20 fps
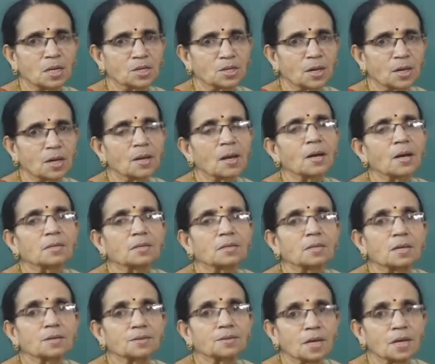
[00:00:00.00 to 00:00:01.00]
measure,
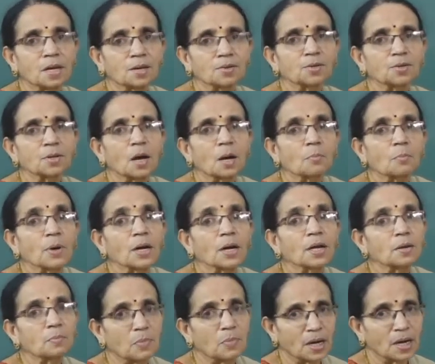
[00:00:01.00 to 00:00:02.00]
this is pi
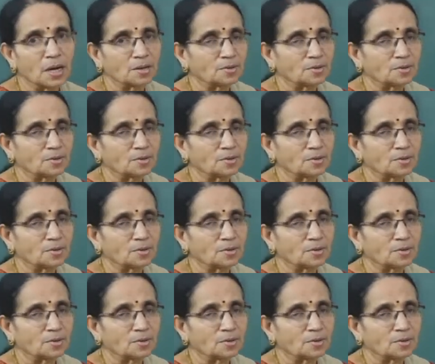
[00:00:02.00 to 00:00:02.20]
by